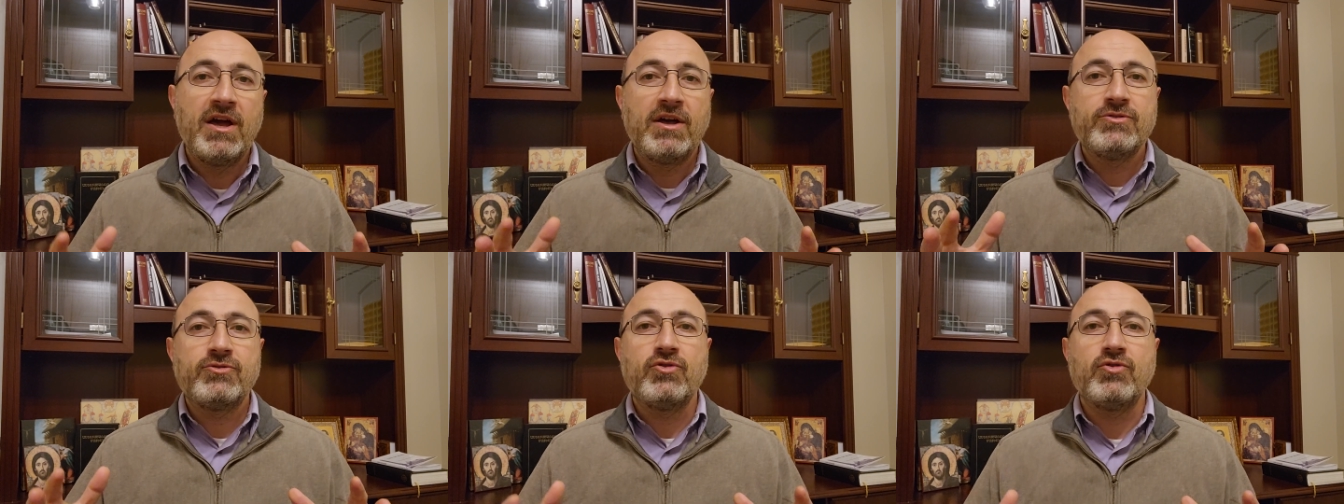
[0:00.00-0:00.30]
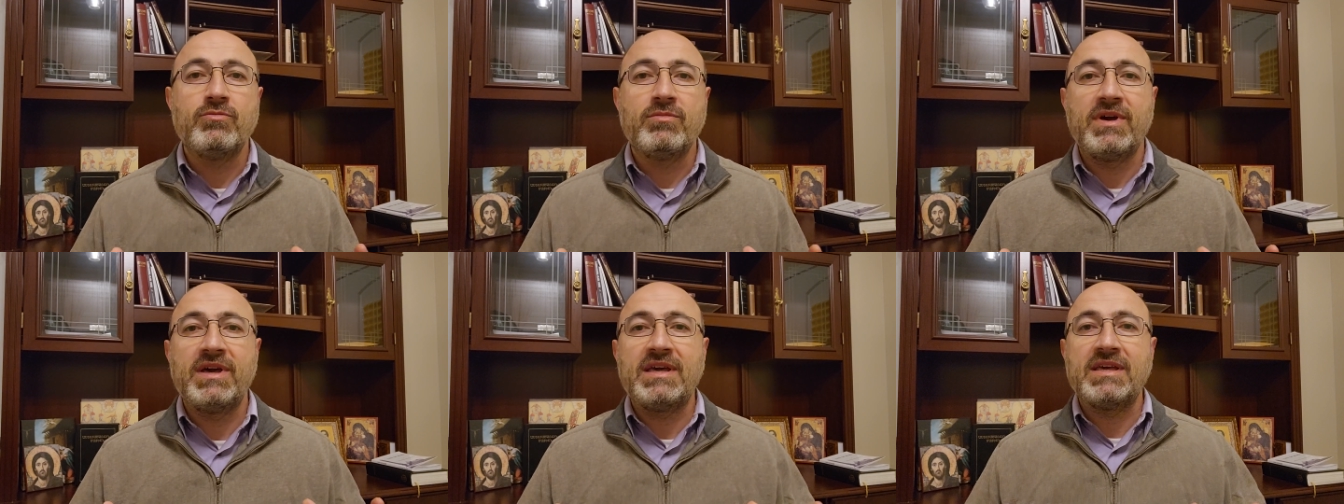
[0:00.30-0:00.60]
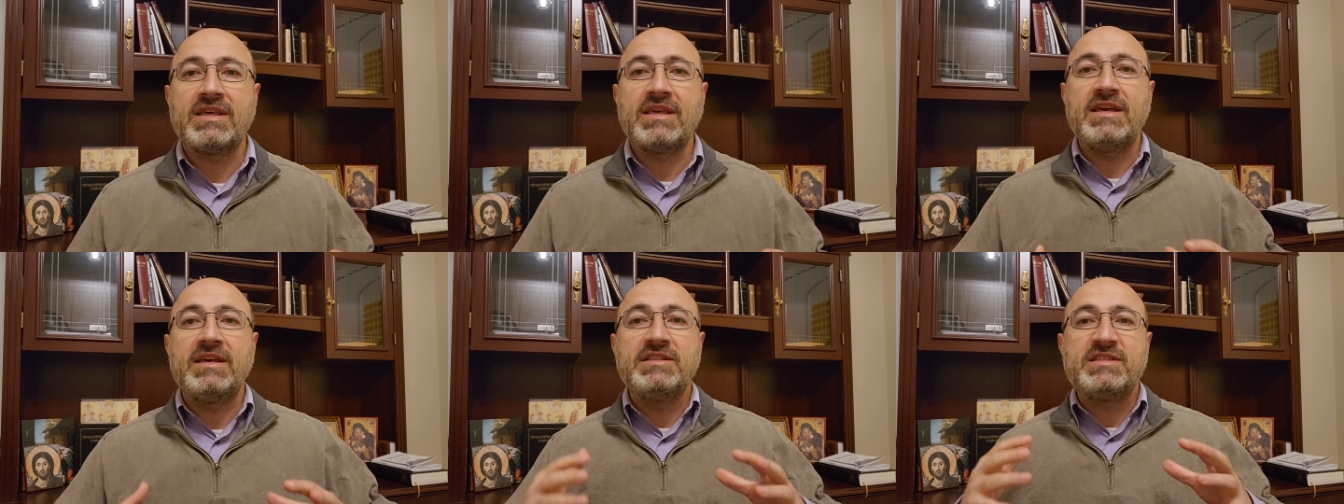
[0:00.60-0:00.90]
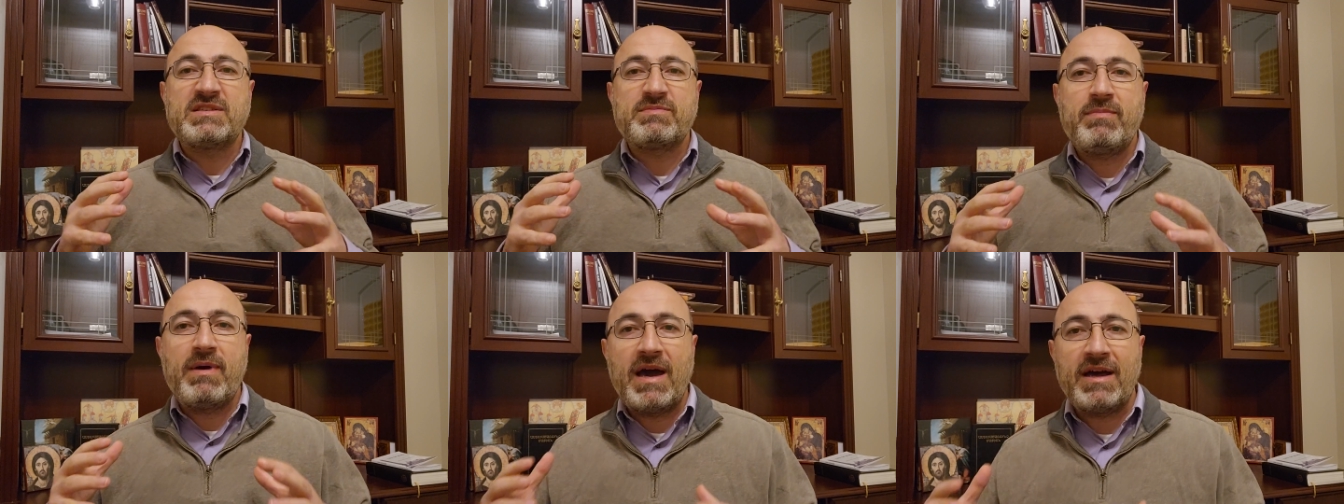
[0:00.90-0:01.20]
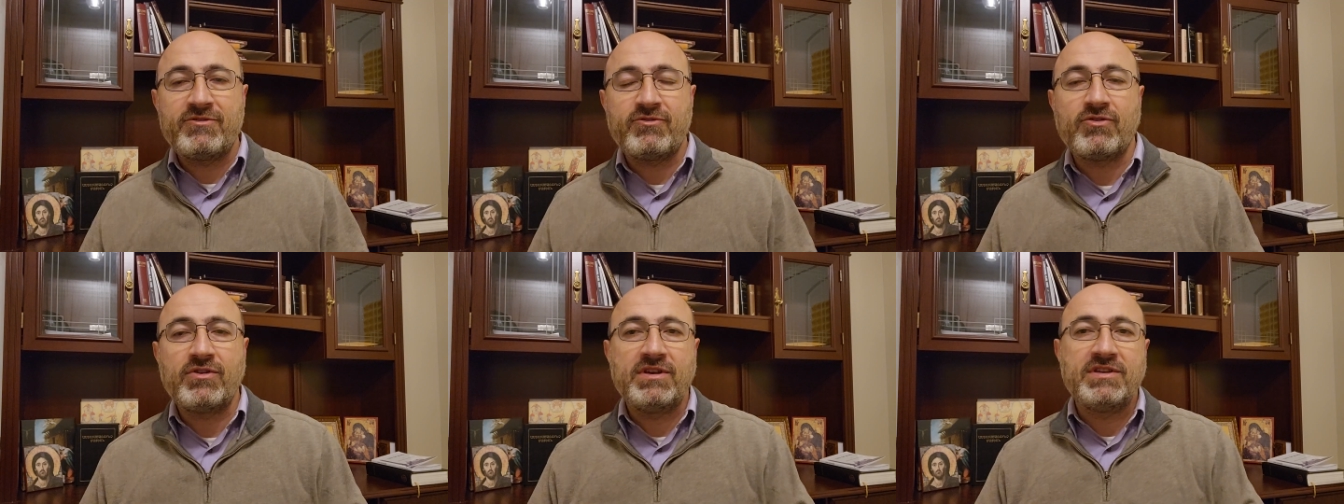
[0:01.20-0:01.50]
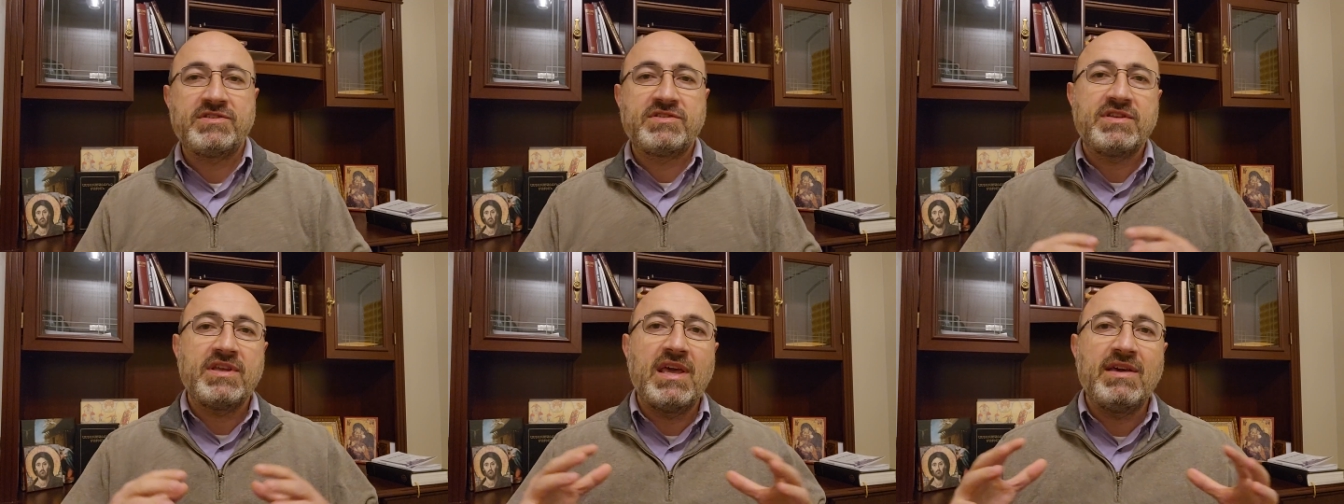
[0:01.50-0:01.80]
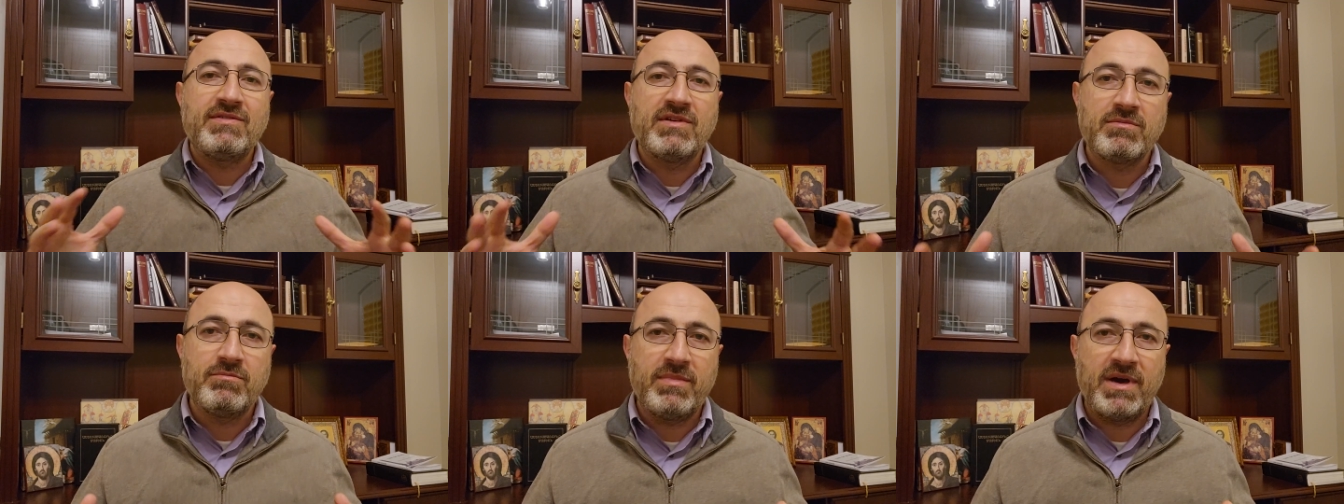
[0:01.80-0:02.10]
to make its batteries
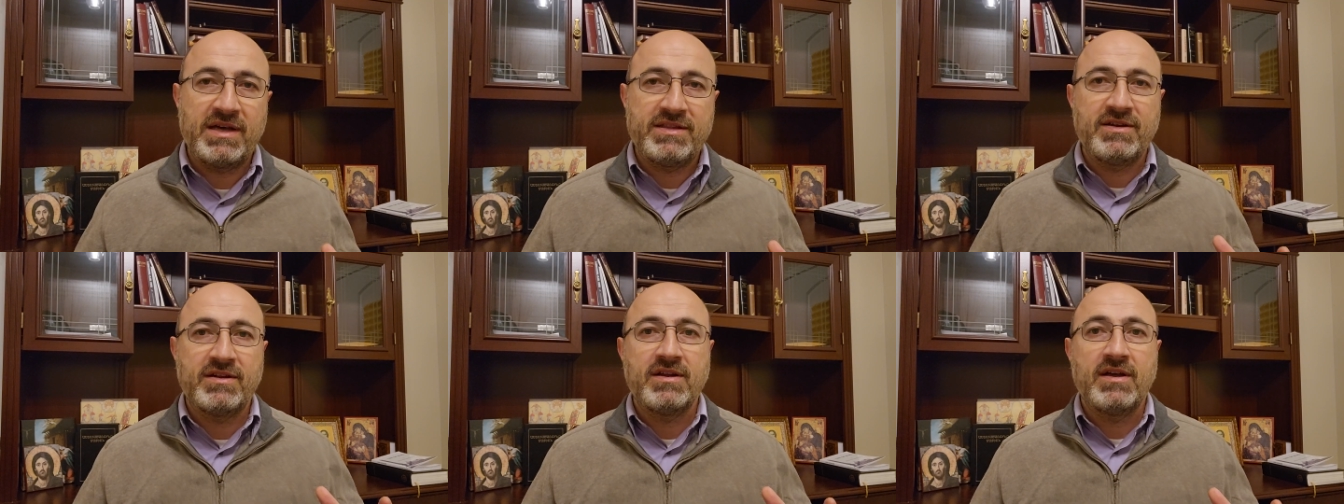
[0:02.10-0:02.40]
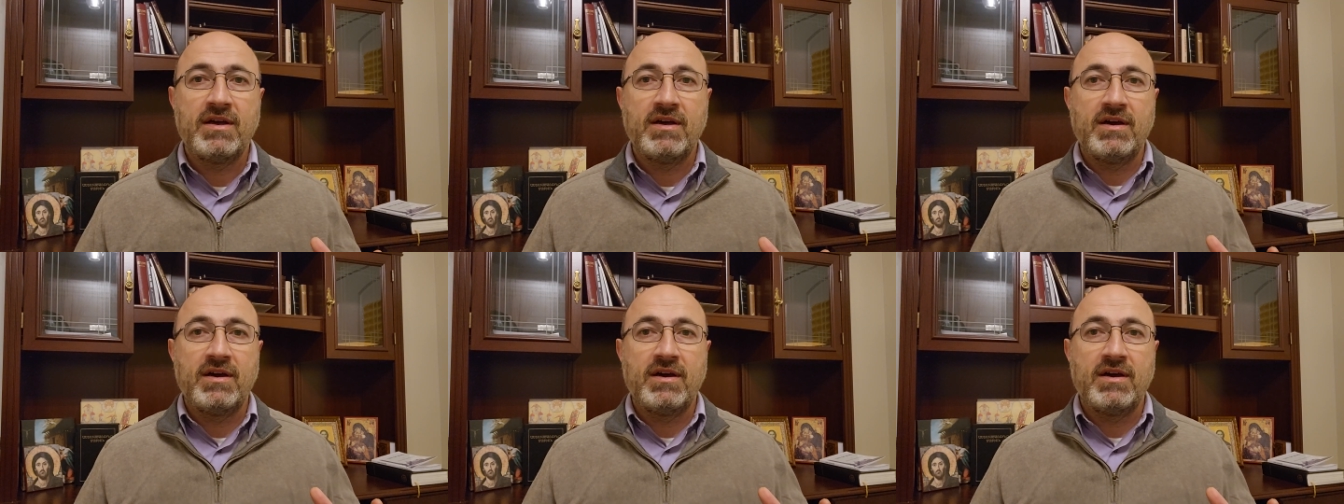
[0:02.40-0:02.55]
even better.